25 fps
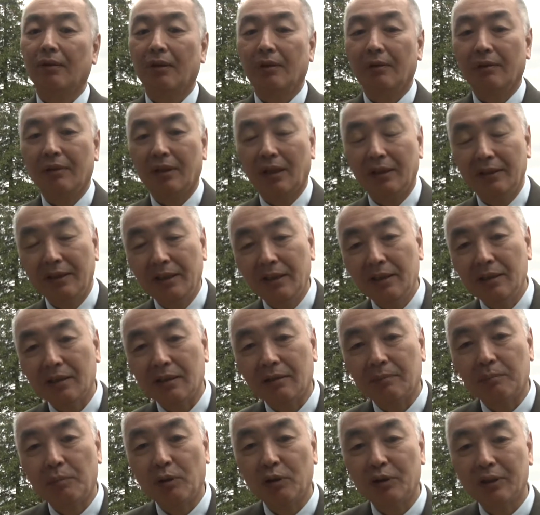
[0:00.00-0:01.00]

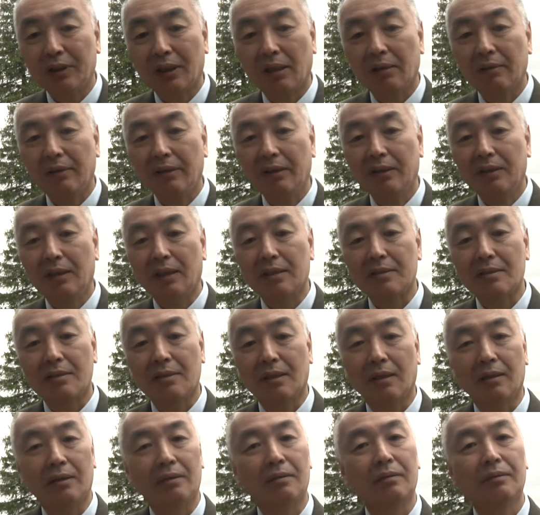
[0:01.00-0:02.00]
the political leader
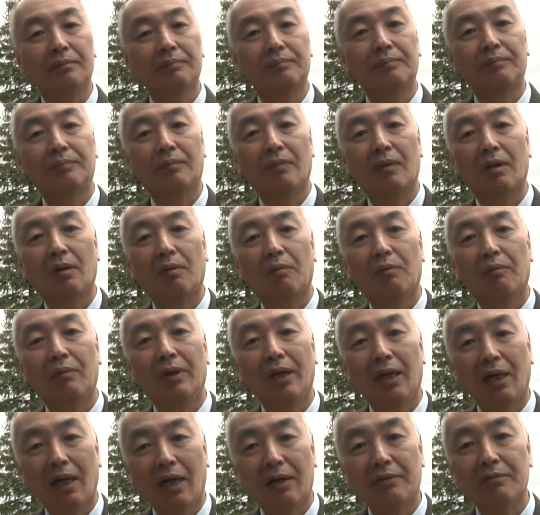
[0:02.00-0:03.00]
said, we
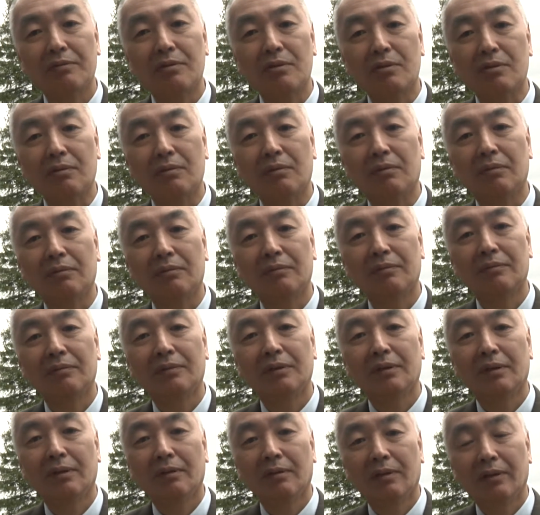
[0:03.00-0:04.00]
have to
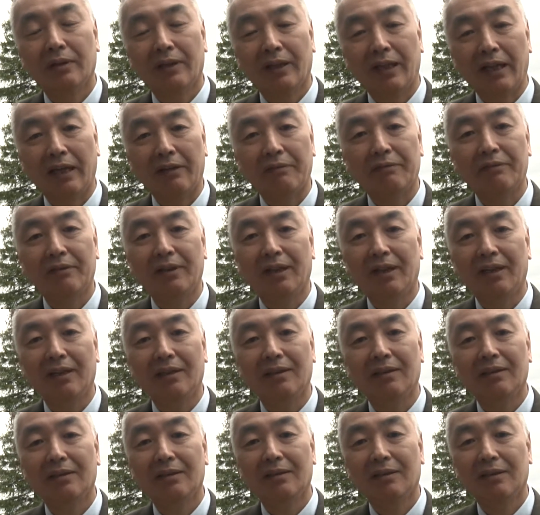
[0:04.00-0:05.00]
carefully
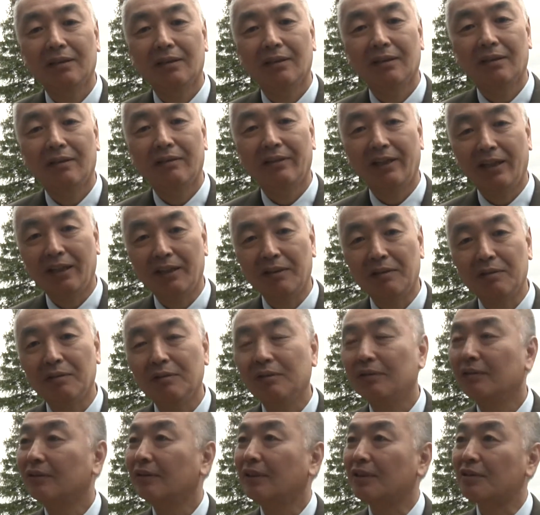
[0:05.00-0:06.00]
read
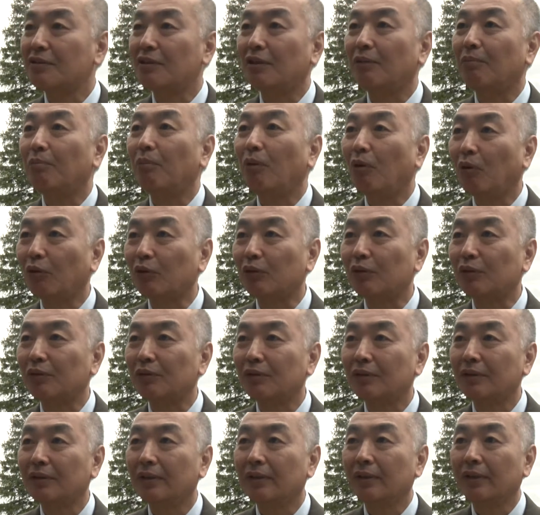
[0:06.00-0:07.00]
this report
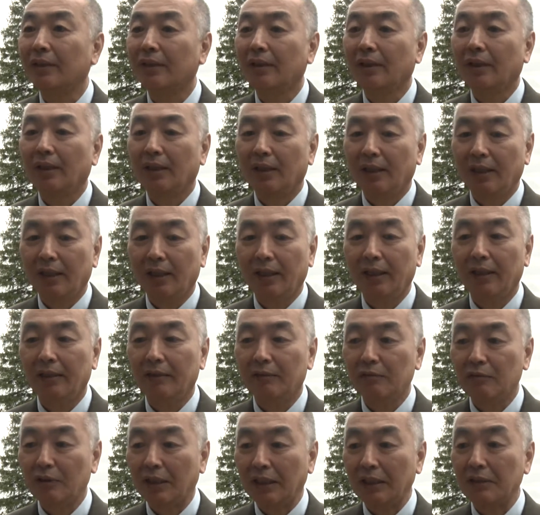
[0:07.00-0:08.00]

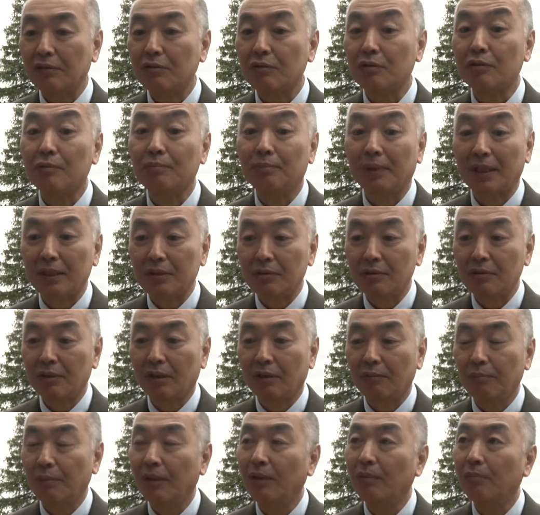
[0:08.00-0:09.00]
and try to
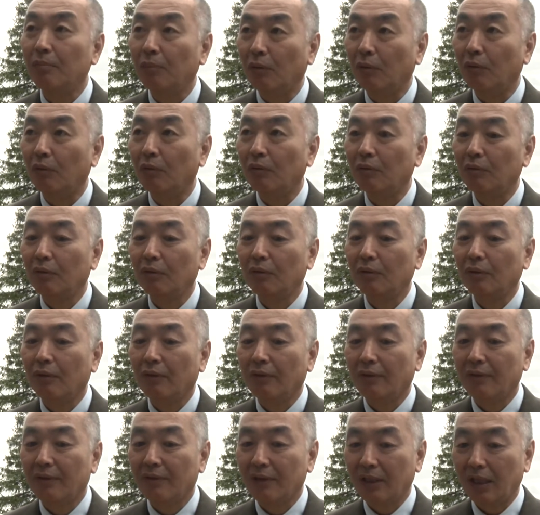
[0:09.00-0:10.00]
persuade people
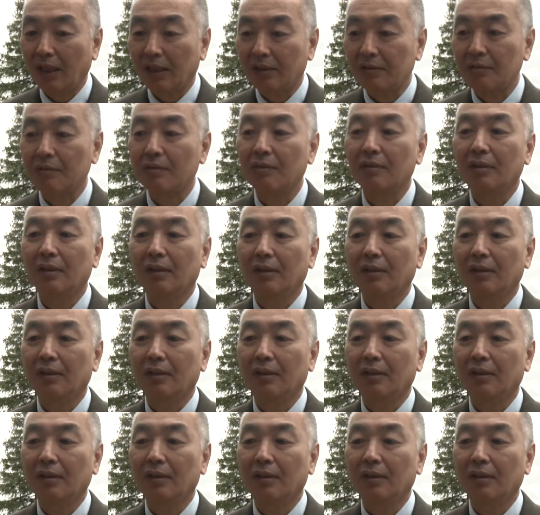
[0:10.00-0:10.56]
that